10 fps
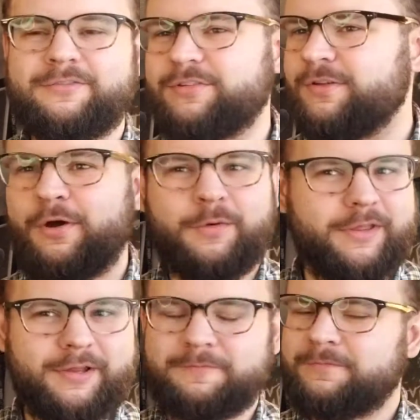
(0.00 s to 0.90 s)
Just go with
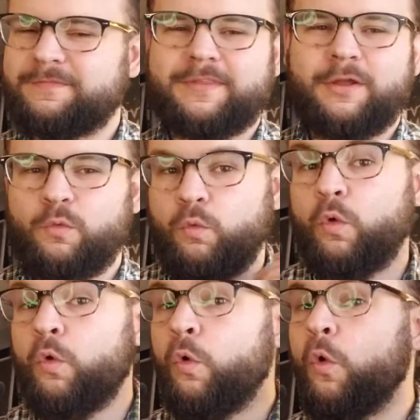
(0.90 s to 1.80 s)
it.
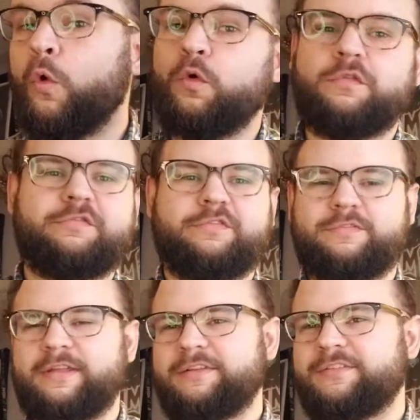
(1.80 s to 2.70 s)
Woof.
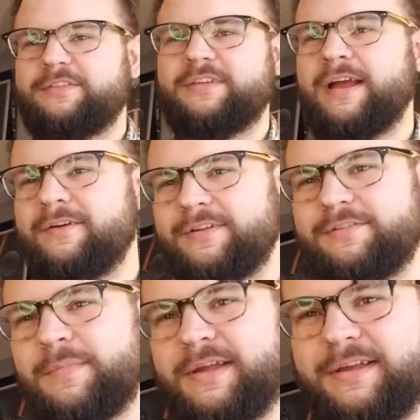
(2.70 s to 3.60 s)
That's the sound
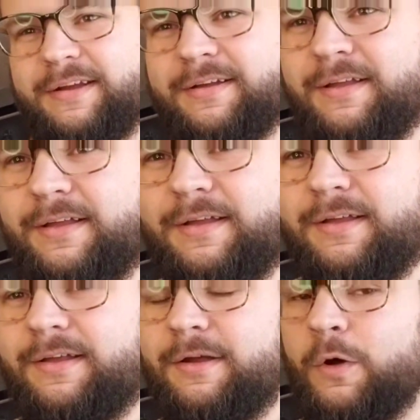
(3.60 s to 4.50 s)
it's making.
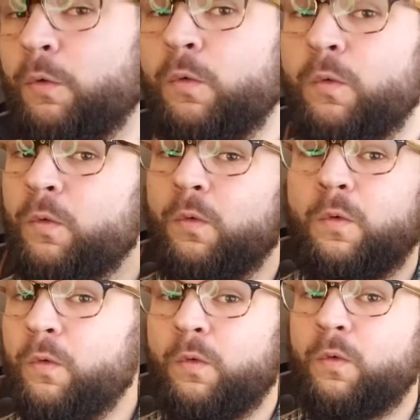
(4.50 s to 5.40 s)

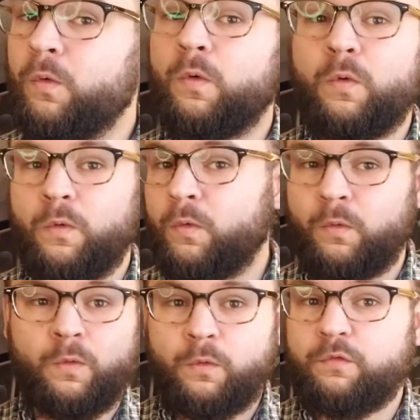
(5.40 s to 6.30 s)

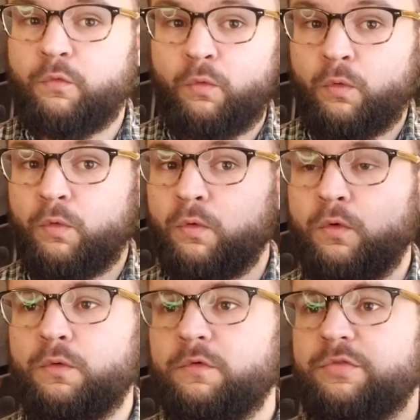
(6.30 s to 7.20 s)
Woof,
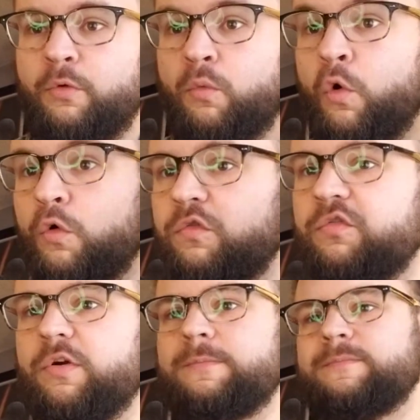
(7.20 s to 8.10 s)
woof, the
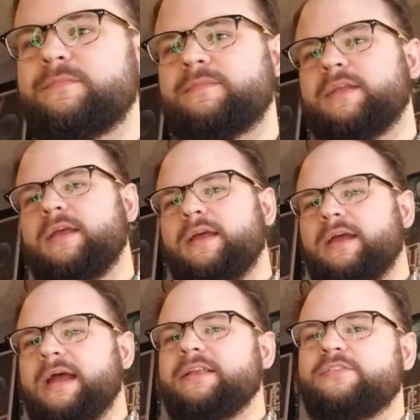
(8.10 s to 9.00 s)
woof.
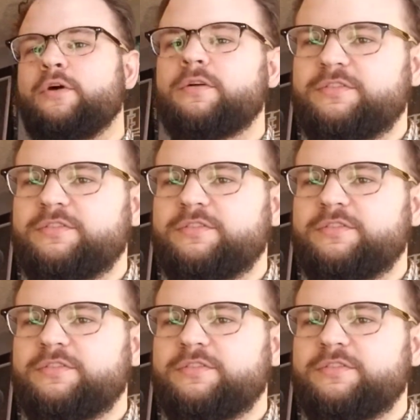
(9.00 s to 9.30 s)
A dark